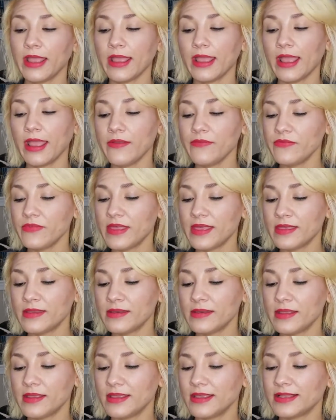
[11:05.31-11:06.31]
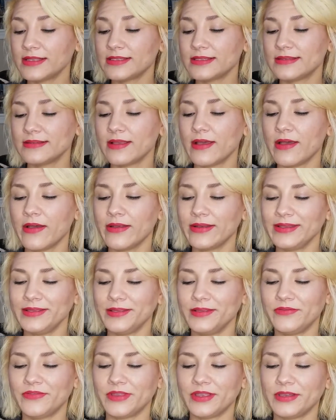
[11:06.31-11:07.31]
And then it's not
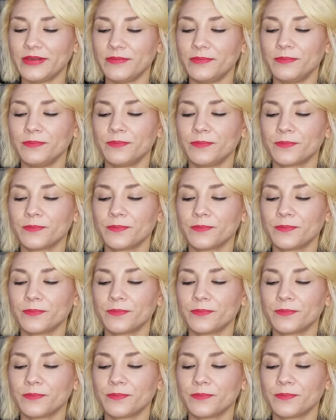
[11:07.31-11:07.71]
even